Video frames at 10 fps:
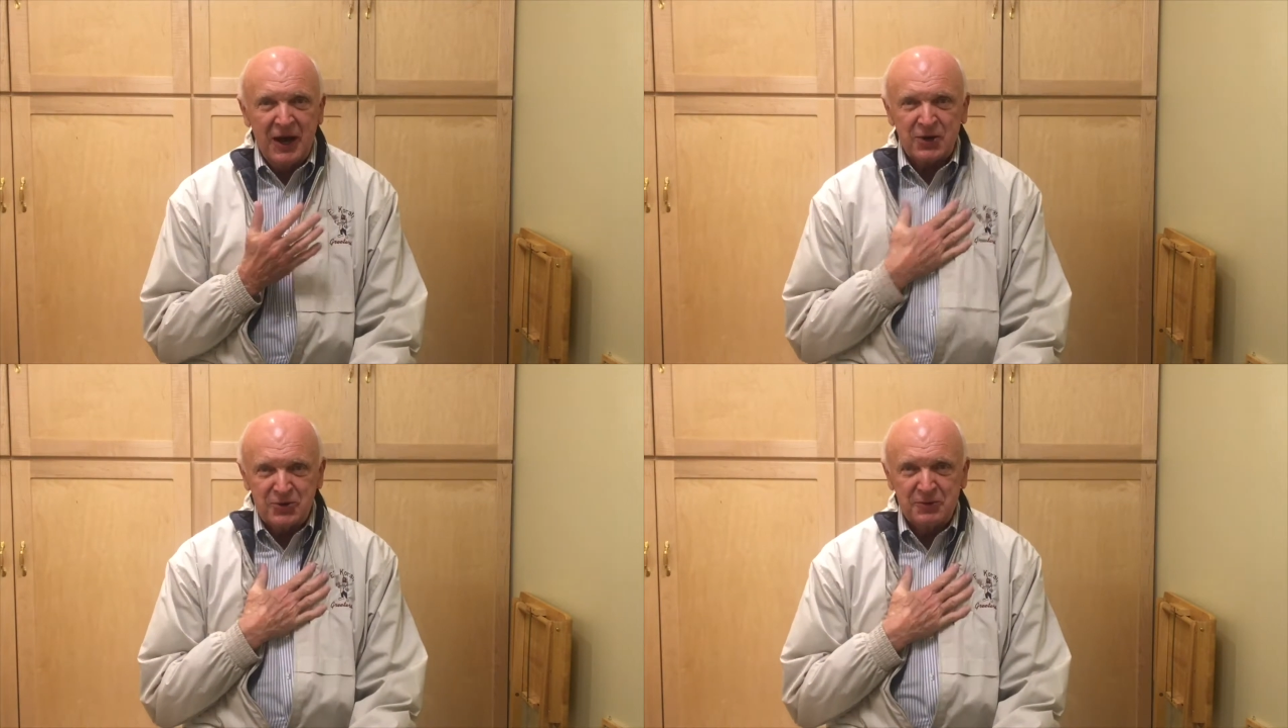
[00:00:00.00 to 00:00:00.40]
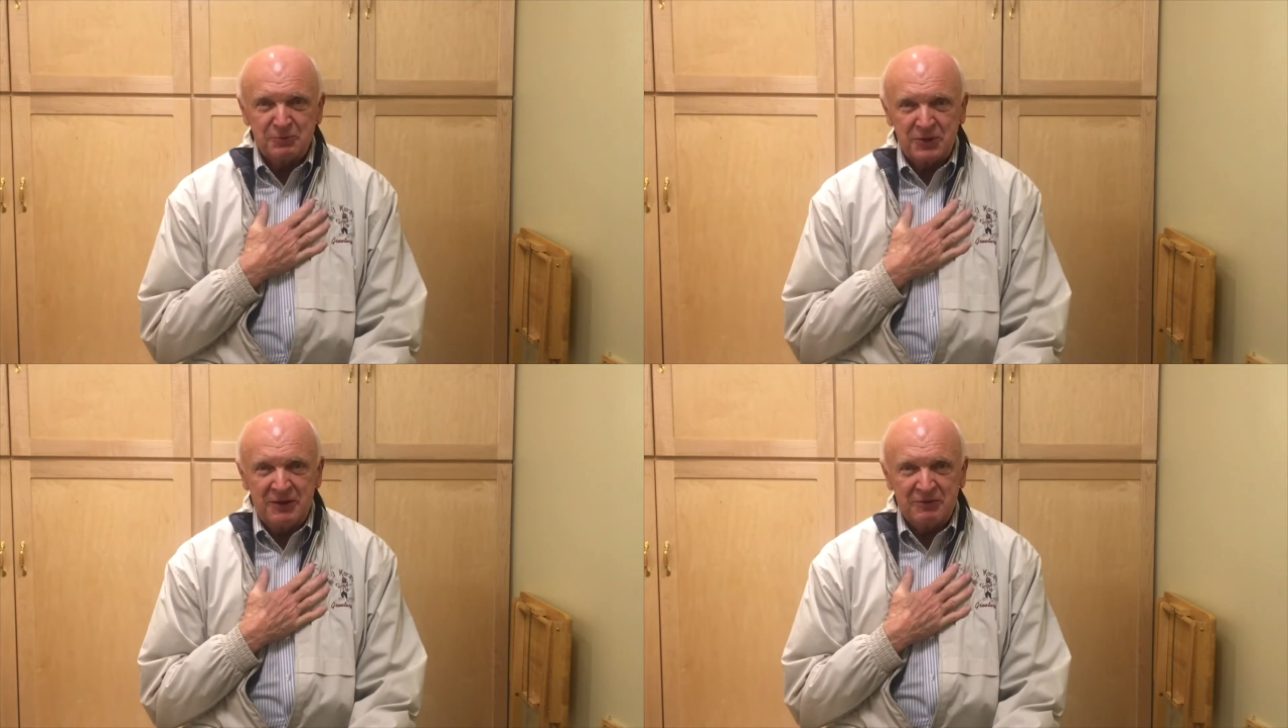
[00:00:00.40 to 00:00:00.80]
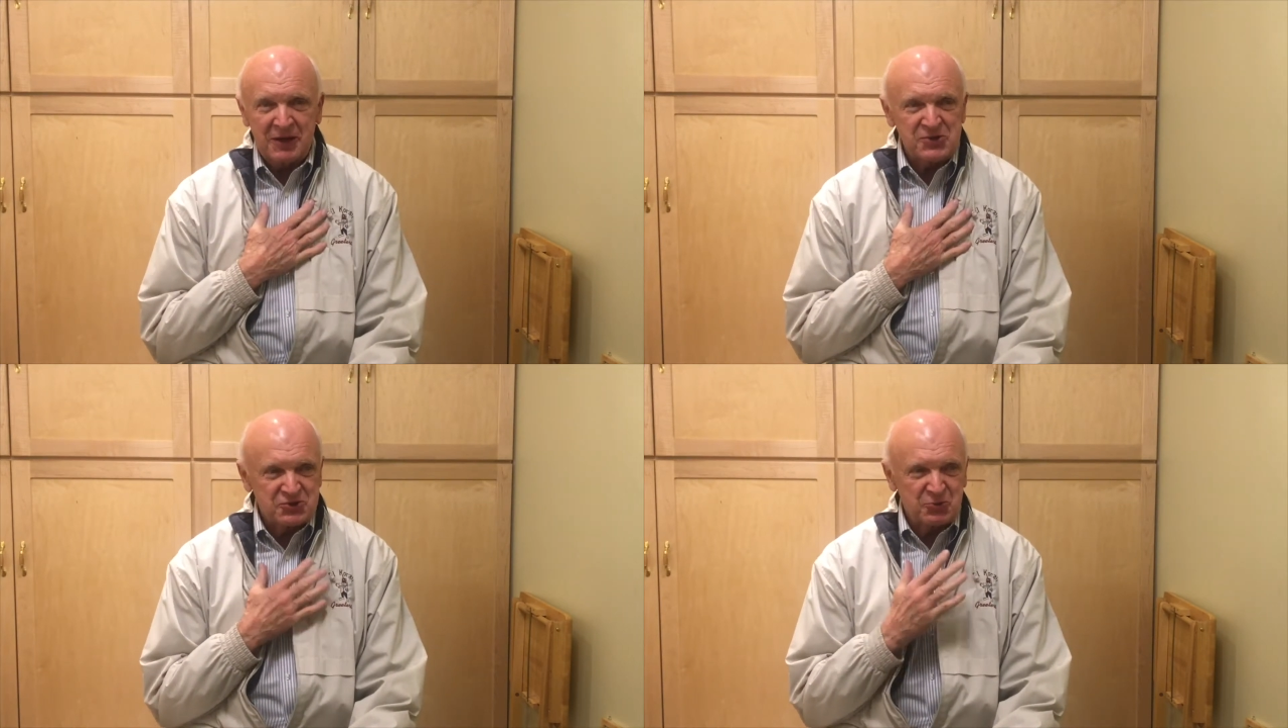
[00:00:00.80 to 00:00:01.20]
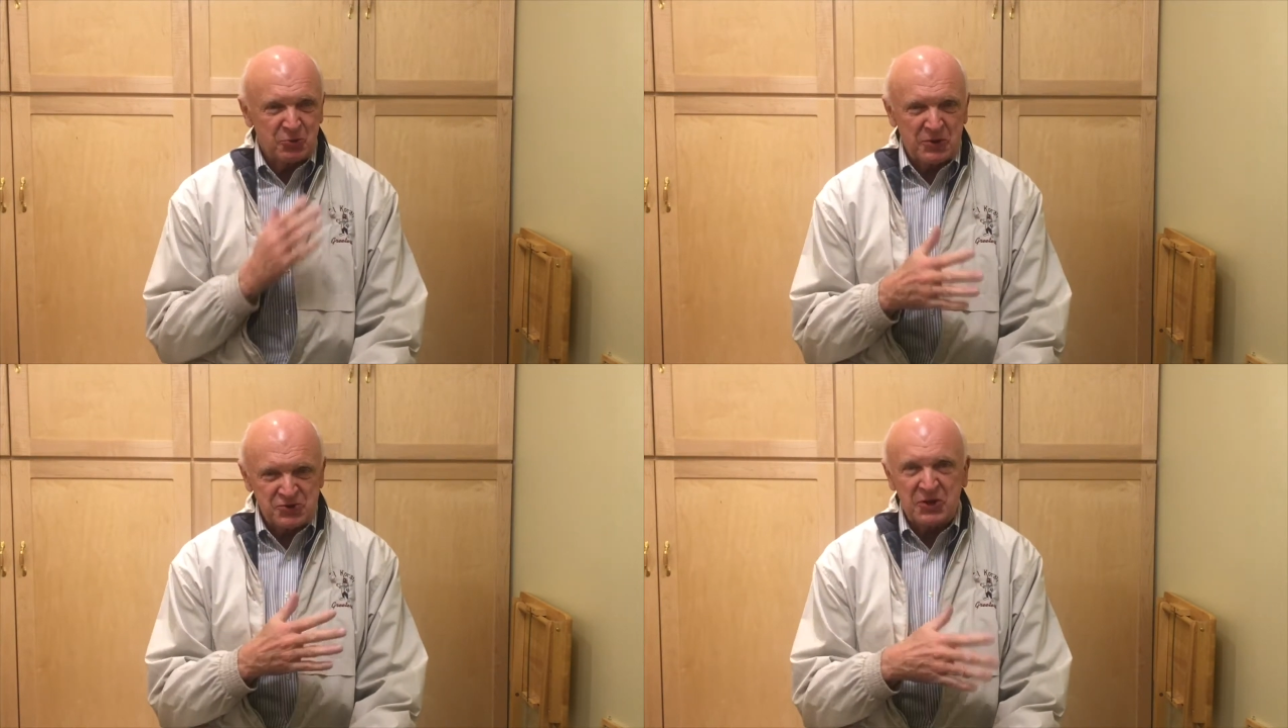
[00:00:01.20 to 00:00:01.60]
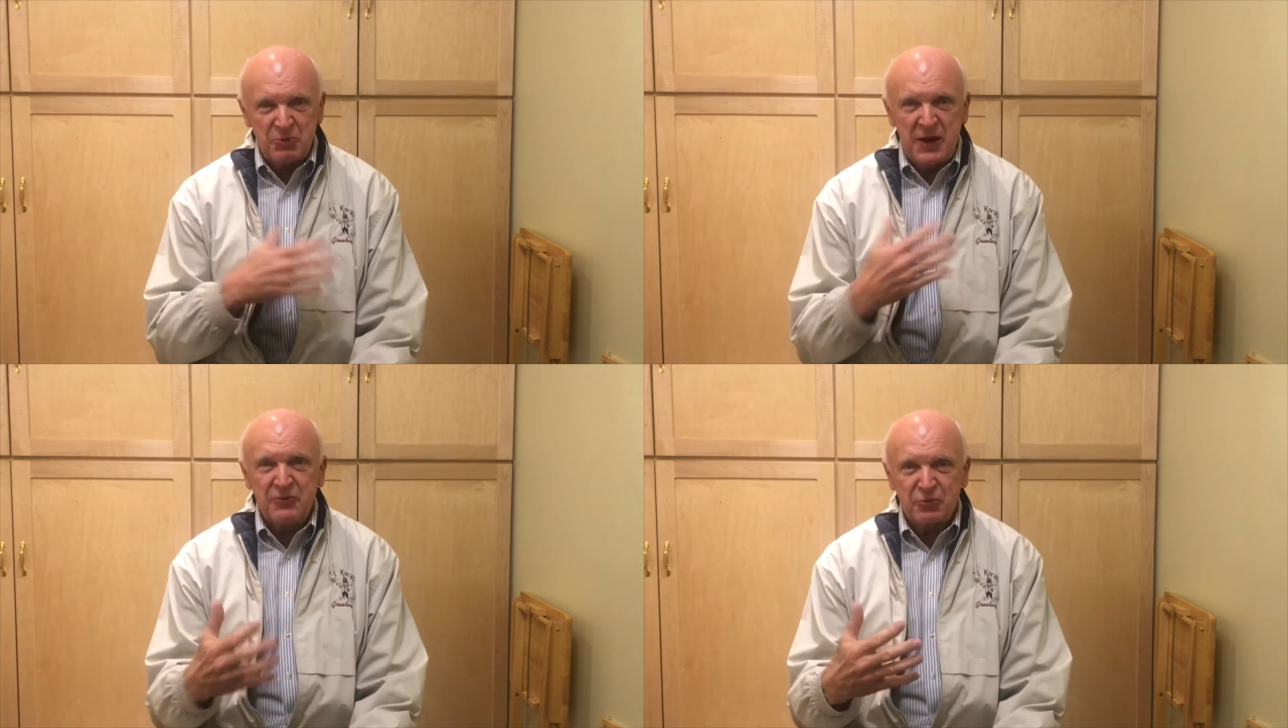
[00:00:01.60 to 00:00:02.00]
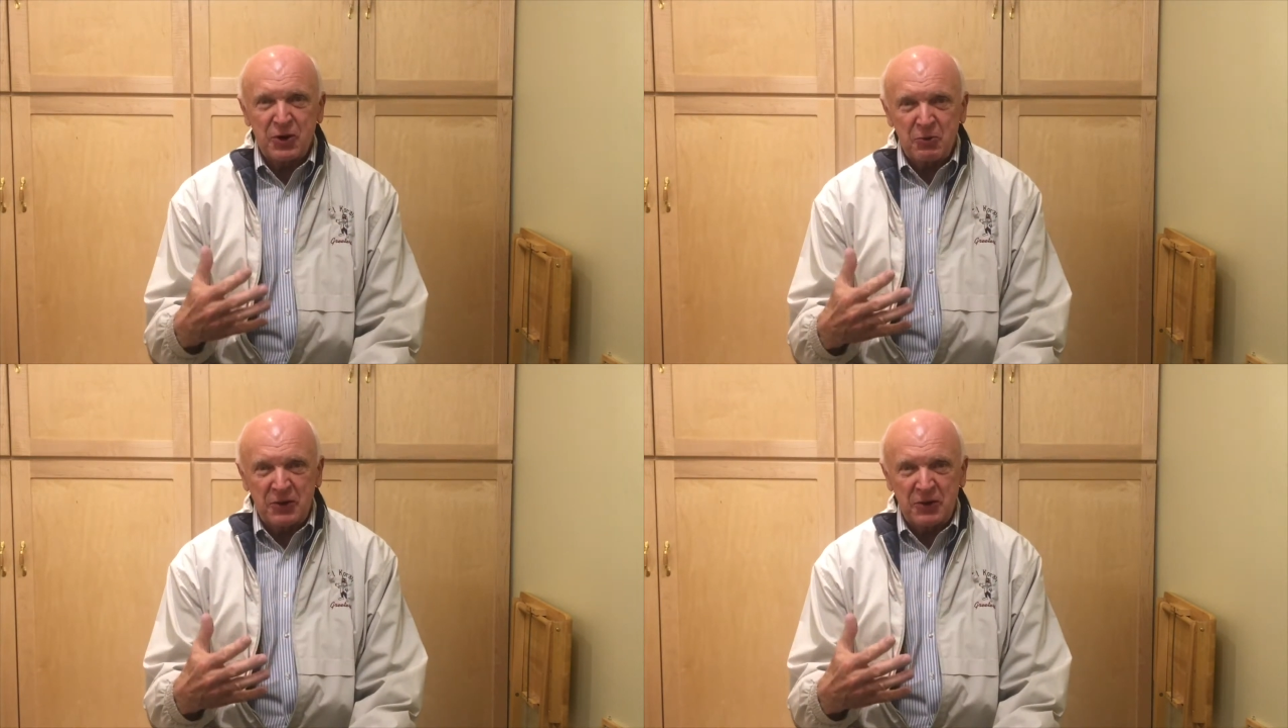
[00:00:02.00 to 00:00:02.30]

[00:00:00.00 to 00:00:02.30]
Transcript: I couldn't believe it. I should have waited before